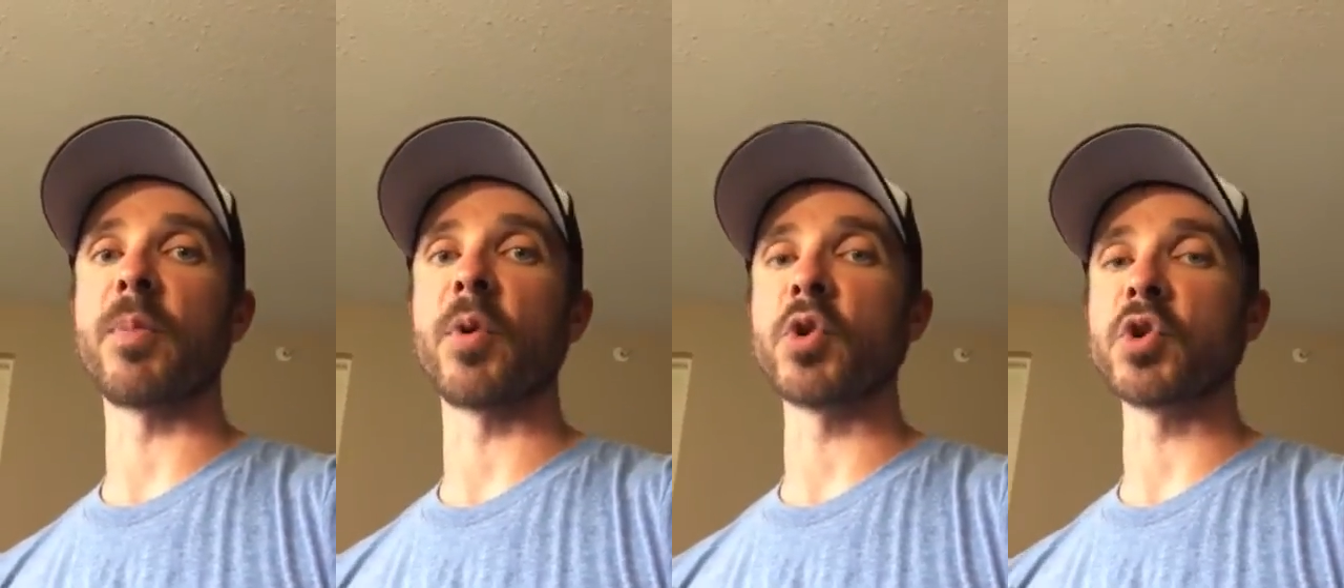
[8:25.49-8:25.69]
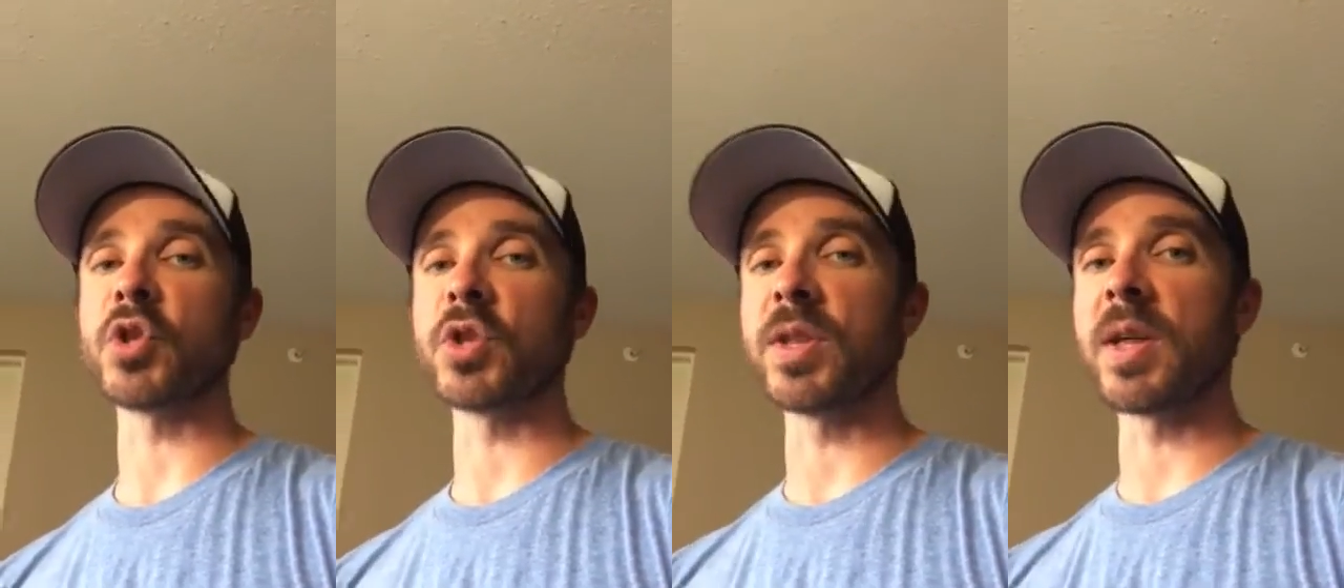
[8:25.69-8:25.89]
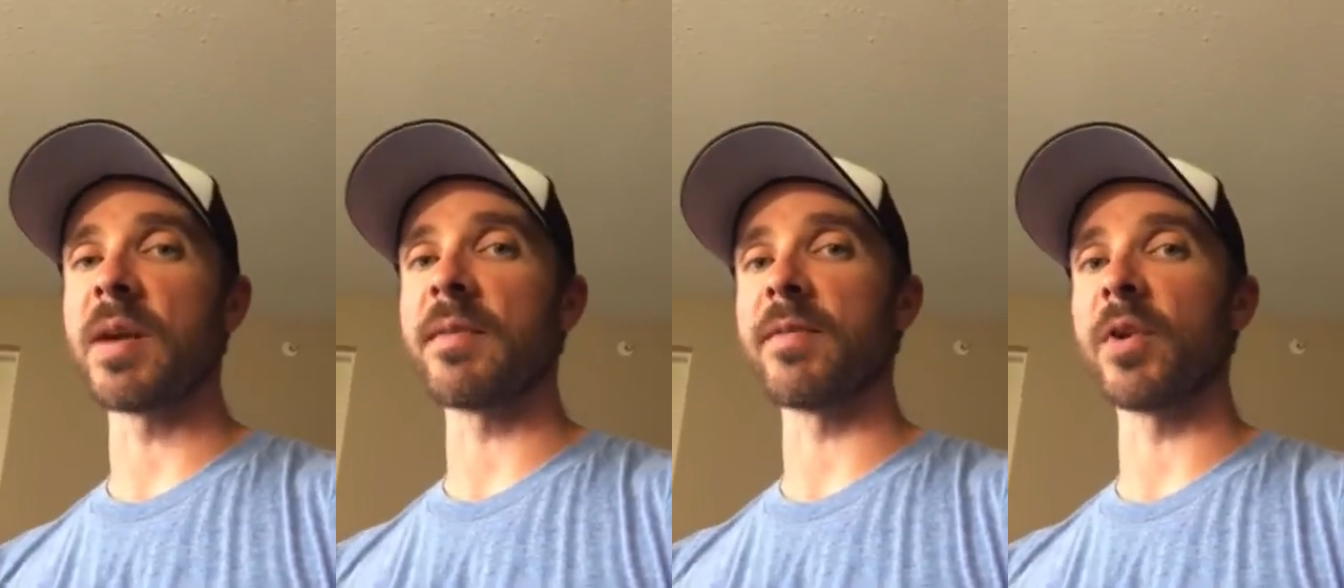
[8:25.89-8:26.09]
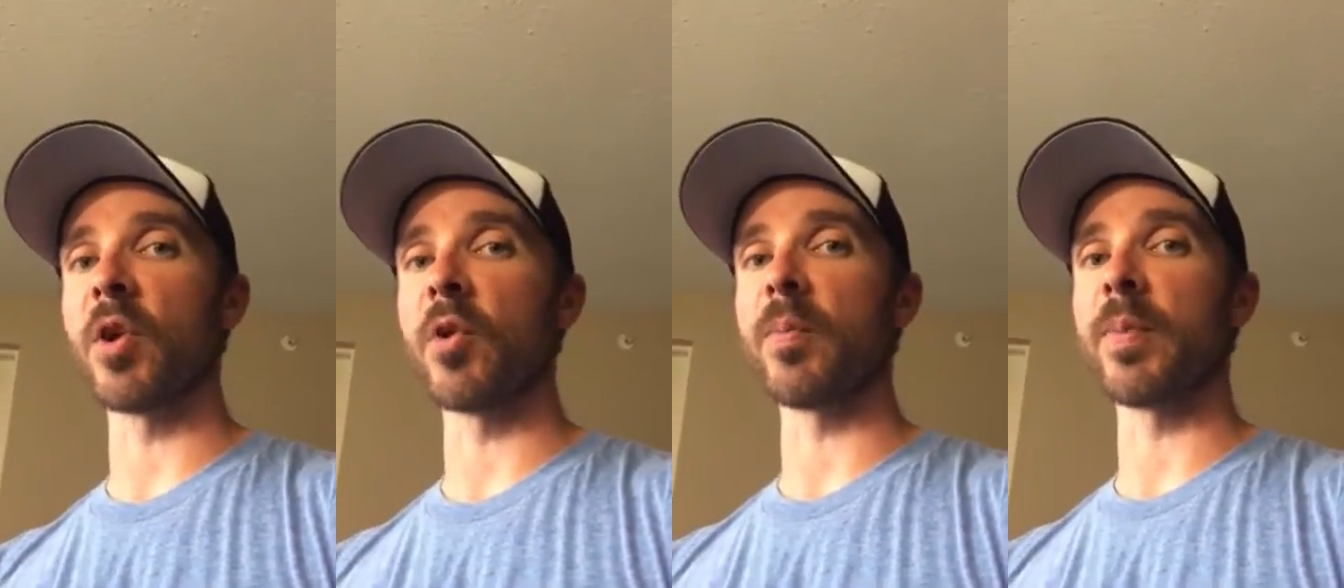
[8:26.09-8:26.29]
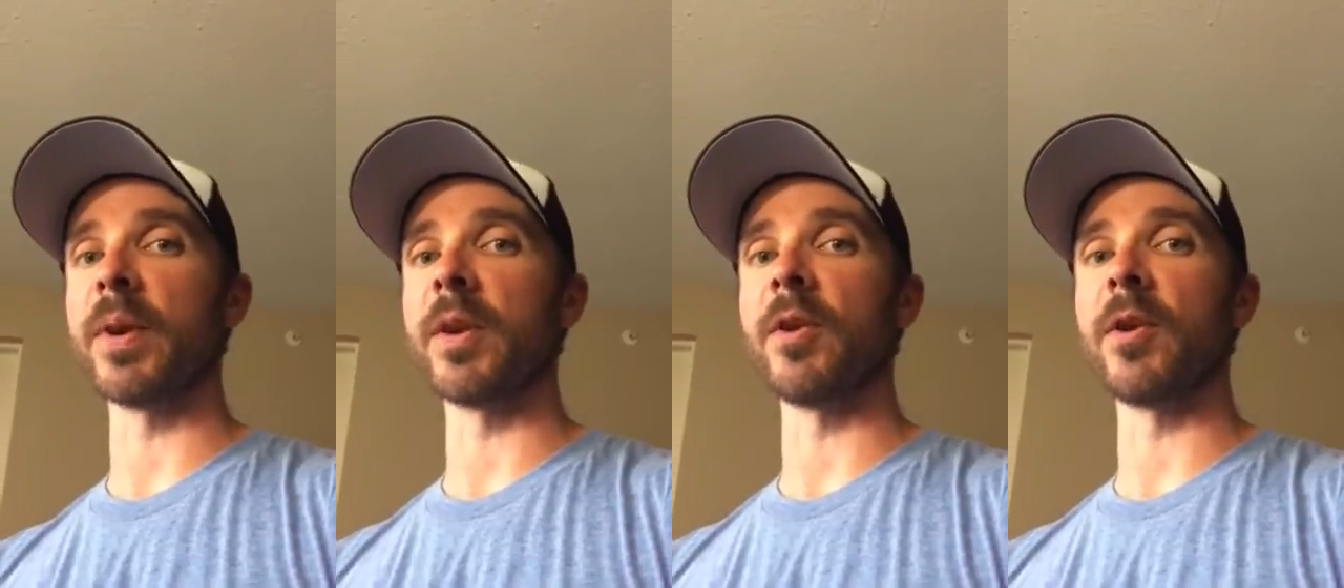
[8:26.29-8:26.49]
pushing the
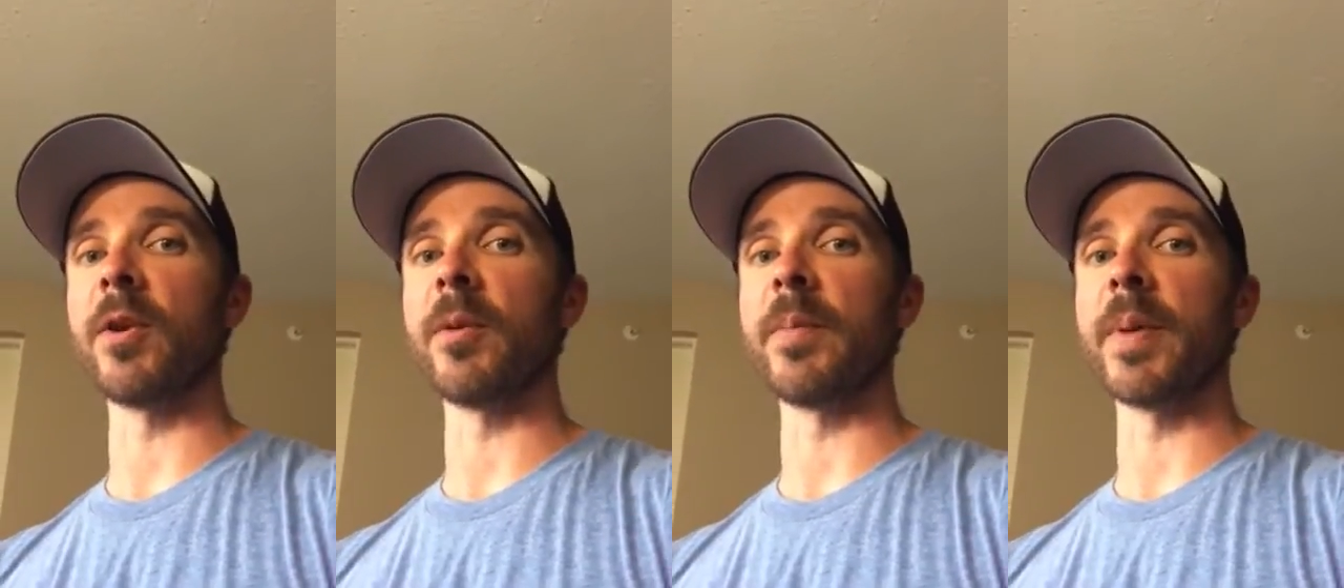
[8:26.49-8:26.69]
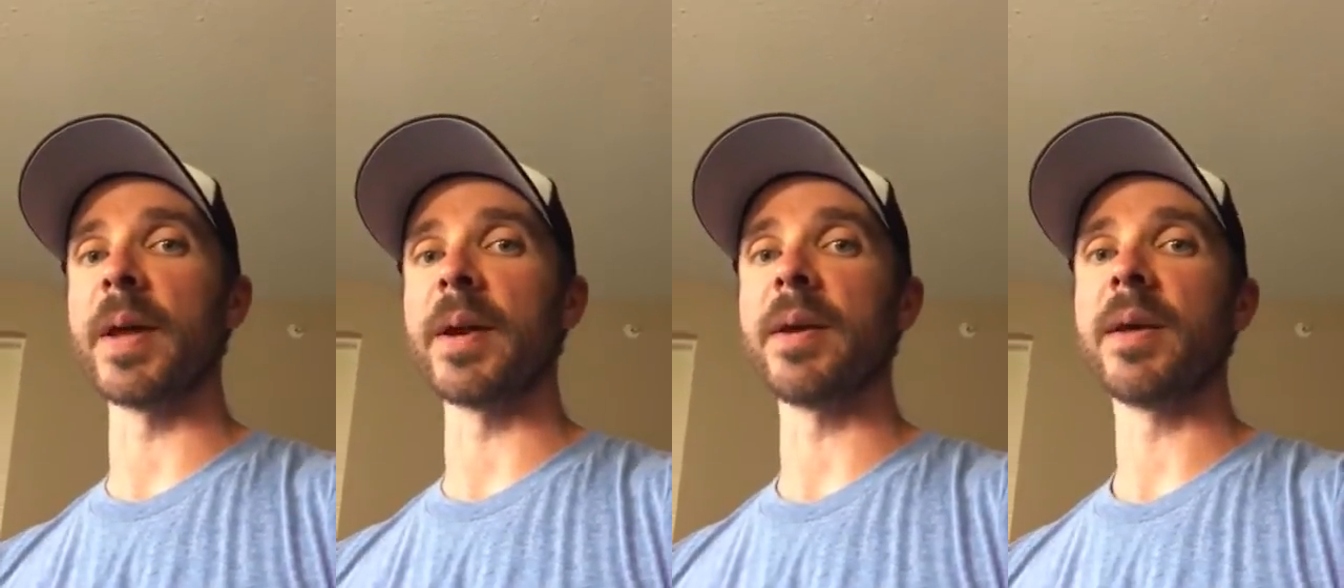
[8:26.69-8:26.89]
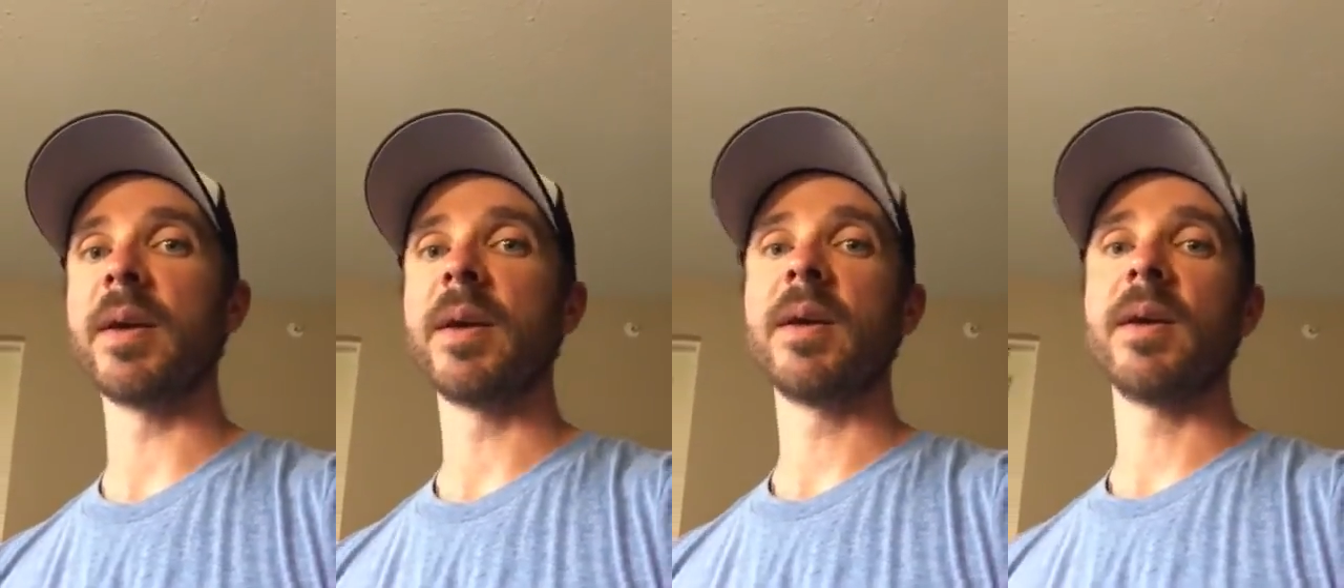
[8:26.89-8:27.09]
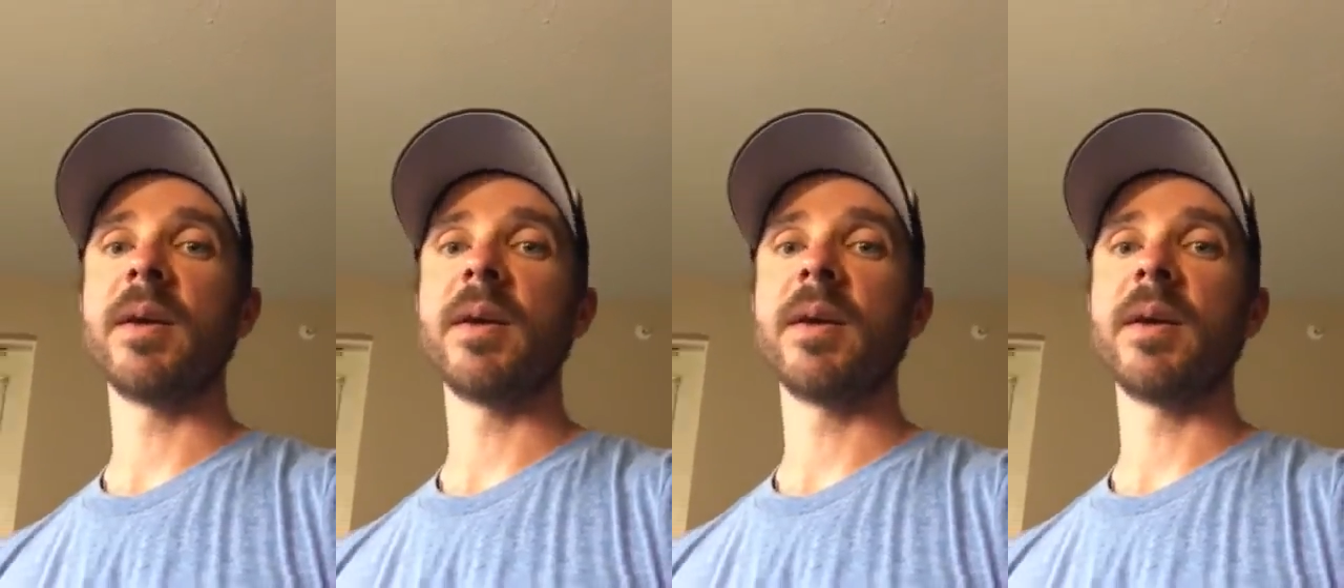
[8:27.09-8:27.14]
envelope a little bit.